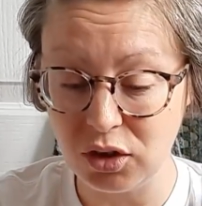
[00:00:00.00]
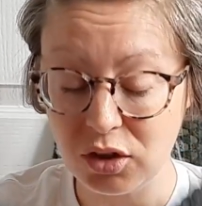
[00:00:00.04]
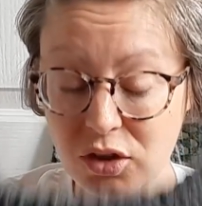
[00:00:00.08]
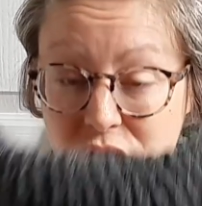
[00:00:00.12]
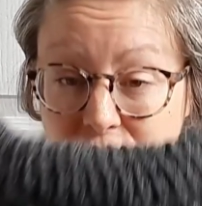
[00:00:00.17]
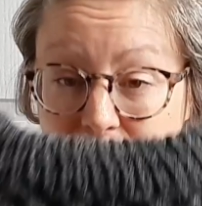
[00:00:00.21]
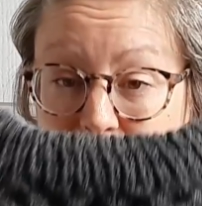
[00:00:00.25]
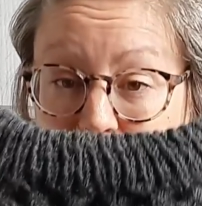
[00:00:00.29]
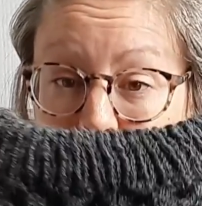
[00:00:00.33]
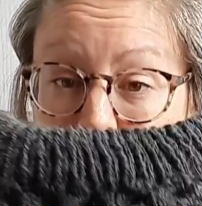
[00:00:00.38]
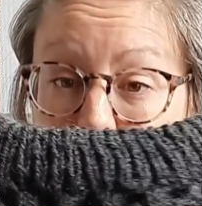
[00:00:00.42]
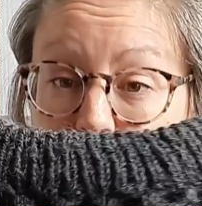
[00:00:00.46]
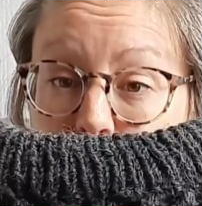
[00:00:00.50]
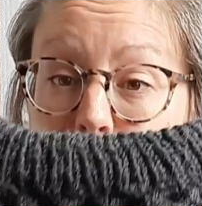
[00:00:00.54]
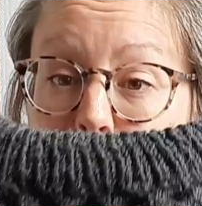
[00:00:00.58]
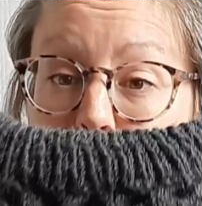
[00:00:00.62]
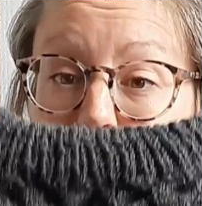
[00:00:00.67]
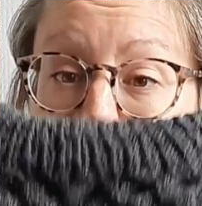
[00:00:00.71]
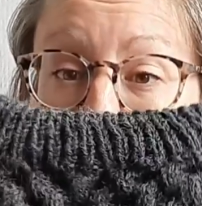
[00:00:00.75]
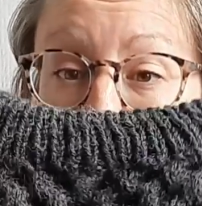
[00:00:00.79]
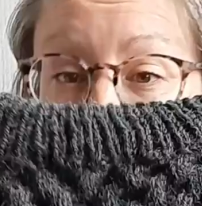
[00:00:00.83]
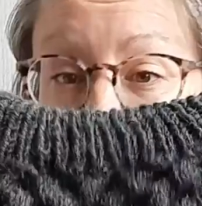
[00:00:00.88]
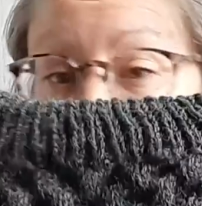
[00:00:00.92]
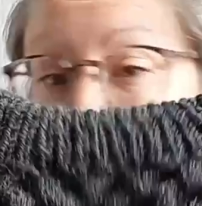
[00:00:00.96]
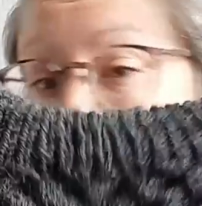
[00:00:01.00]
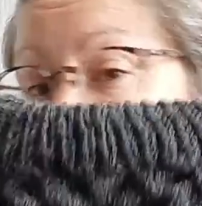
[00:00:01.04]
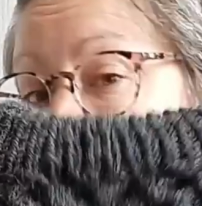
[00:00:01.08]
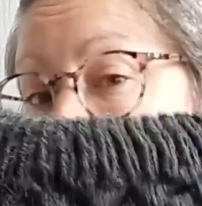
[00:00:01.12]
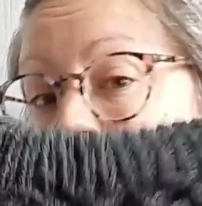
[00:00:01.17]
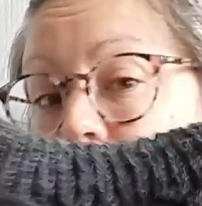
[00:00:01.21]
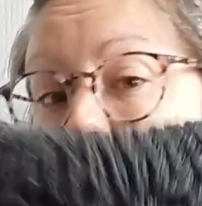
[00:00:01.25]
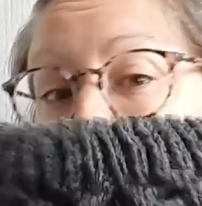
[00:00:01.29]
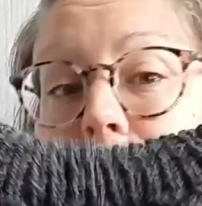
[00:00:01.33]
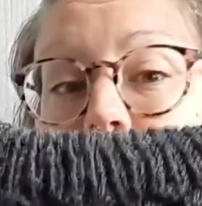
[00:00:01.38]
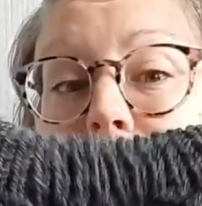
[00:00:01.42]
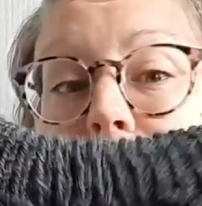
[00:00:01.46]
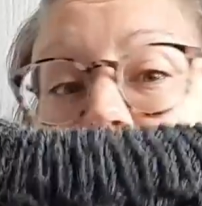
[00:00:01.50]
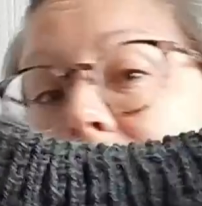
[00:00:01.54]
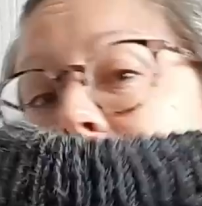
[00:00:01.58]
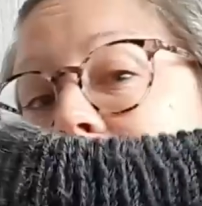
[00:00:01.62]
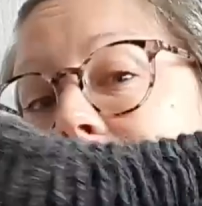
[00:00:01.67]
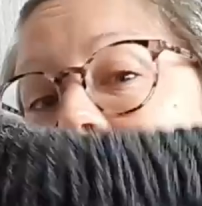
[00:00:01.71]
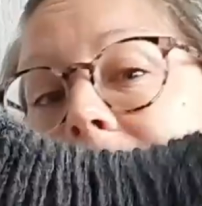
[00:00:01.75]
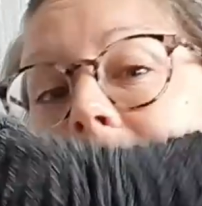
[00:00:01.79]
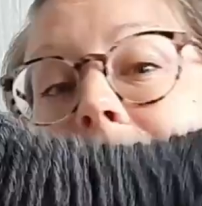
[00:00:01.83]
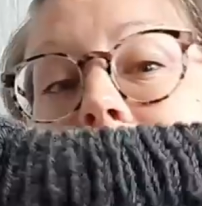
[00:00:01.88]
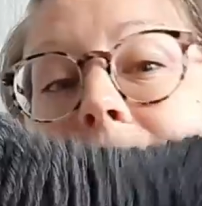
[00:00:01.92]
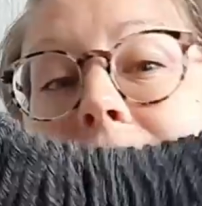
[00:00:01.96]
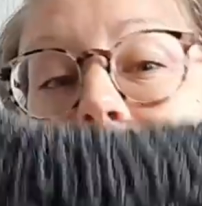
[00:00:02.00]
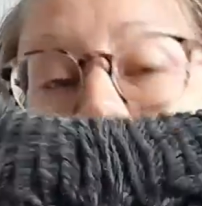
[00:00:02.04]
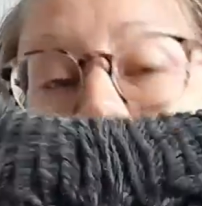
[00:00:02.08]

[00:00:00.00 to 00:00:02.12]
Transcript: so frustrated.